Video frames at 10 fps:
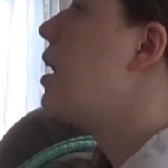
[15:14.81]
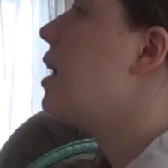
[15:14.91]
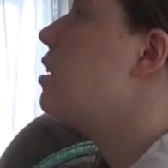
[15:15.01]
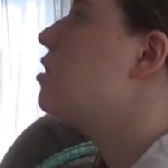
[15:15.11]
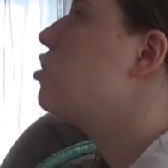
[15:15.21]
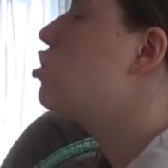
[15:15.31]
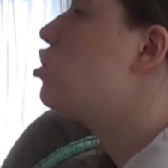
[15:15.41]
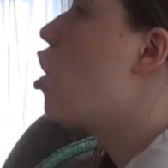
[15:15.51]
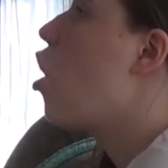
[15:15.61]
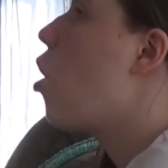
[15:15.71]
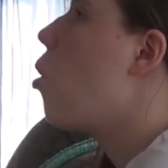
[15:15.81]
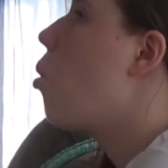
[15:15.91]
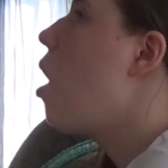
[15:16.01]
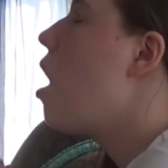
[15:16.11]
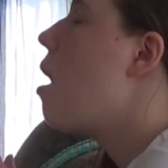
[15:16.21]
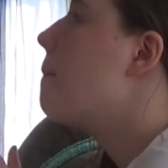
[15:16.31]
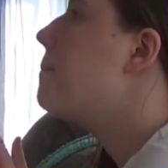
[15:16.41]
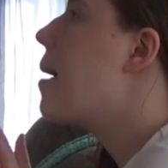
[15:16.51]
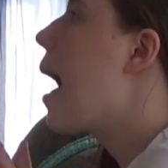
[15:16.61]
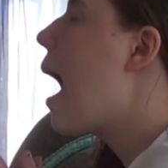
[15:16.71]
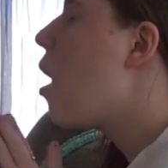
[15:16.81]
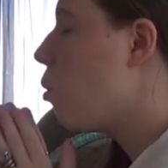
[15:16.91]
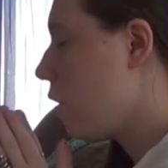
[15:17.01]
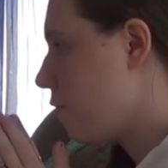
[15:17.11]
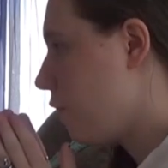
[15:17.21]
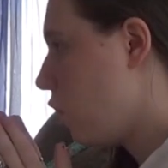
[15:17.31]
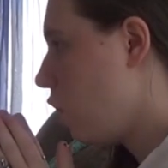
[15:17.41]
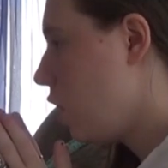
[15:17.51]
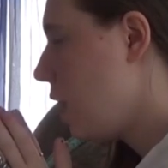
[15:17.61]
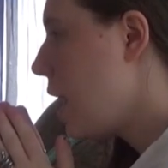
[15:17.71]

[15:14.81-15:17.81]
it is so powerful.